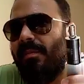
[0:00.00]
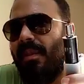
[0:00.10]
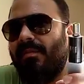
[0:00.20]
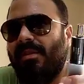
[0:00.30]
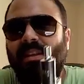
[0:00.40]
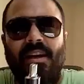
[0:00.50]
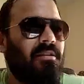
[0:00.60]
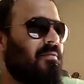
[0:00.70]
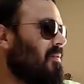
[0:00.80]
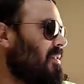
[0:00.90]
I believe it
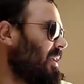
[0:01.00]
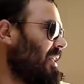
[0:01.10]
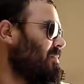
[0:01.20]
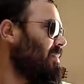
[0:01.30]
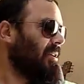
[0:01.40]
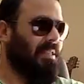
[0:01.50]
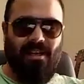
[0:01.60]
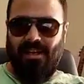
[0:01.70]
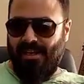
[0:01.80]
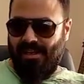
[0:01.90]
stands for. Let me get the box
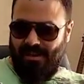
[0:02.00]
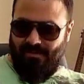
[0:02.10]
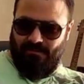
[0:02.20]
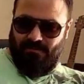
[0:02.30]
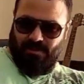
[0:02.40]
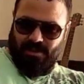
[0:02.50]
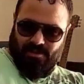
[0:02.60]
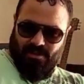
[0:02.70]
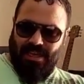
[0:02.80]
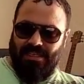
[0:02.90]
out again. I'm really
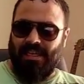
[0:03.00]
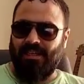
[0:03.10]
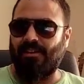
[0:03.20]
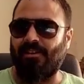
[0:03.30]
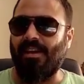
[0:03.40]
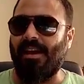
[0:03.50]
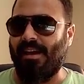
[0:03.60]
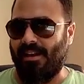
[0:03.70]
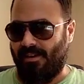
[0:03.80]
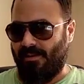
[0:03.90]
not that technical,
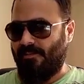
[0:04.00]
and